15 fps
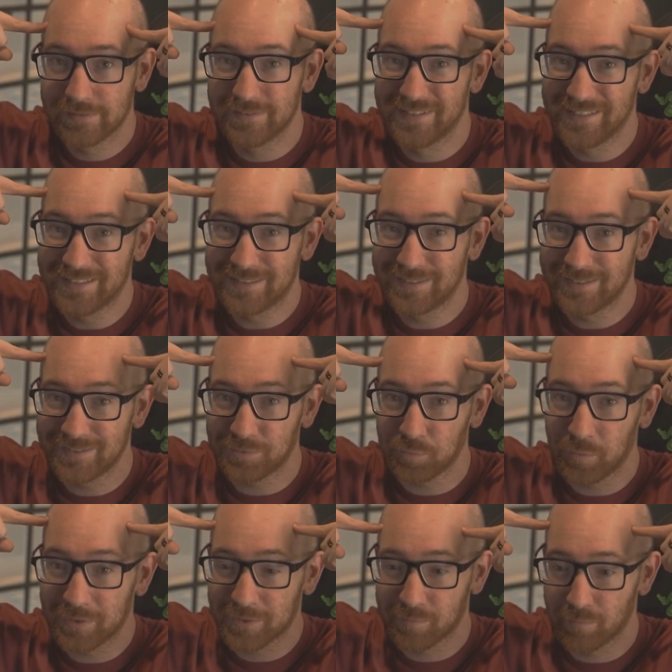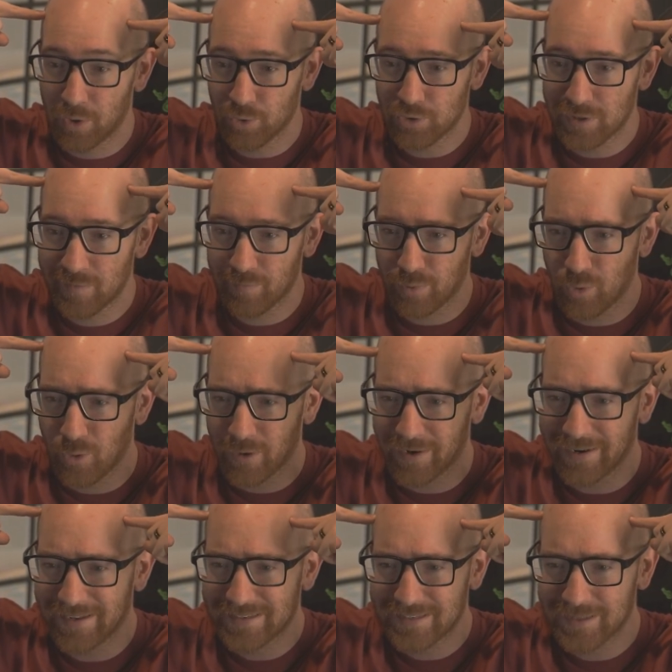This is what's most
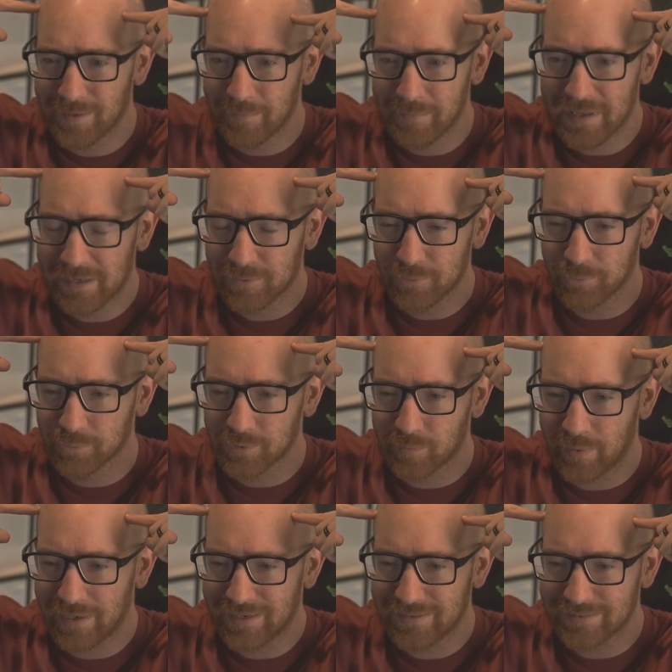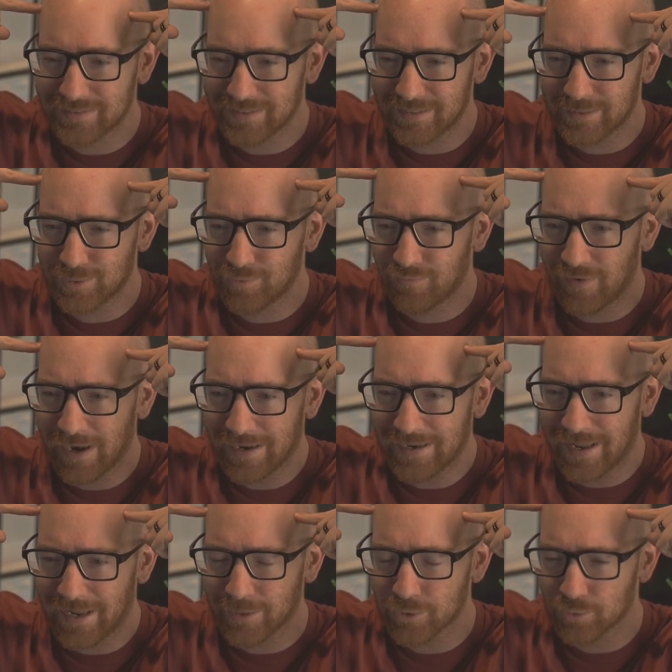important. It's the mental space. It's
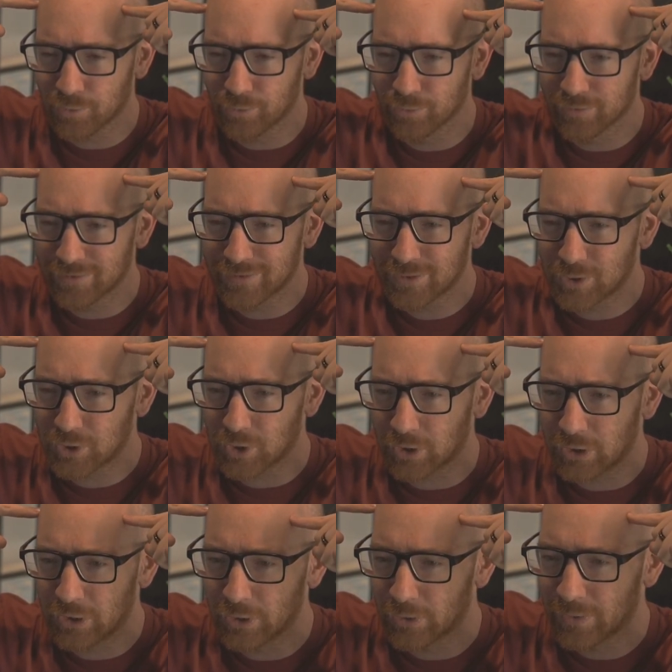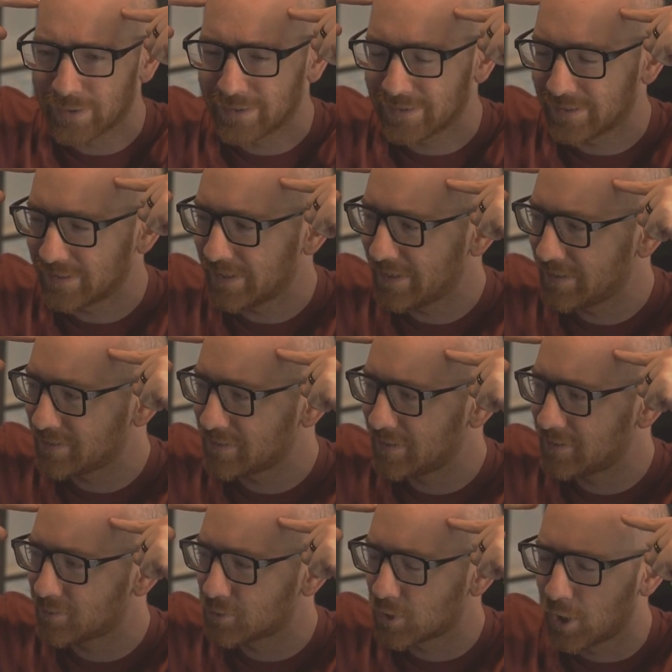financial security. It,
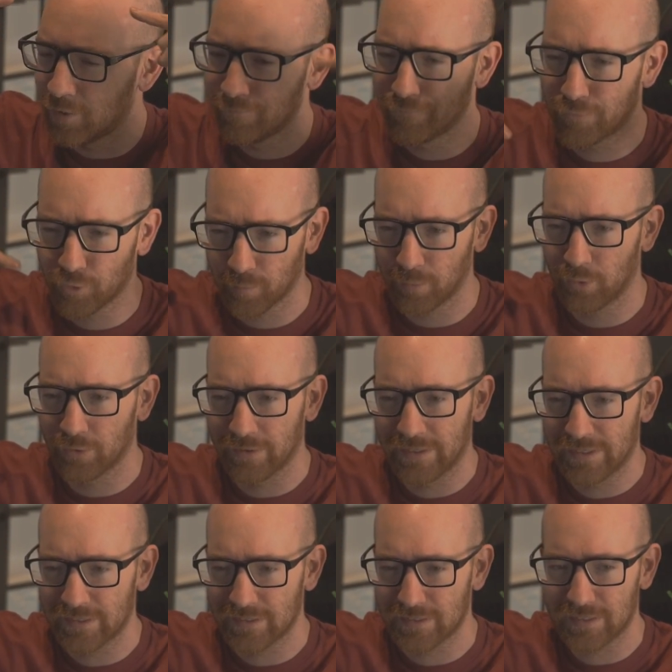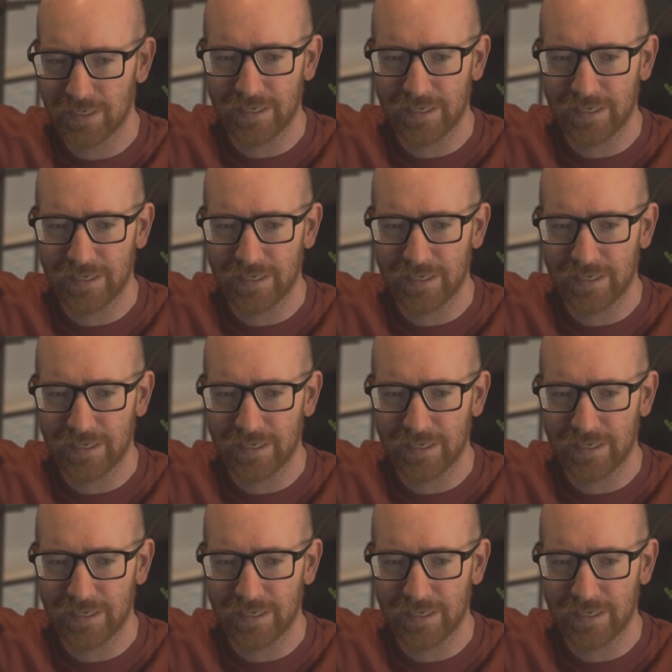it's comfortableness.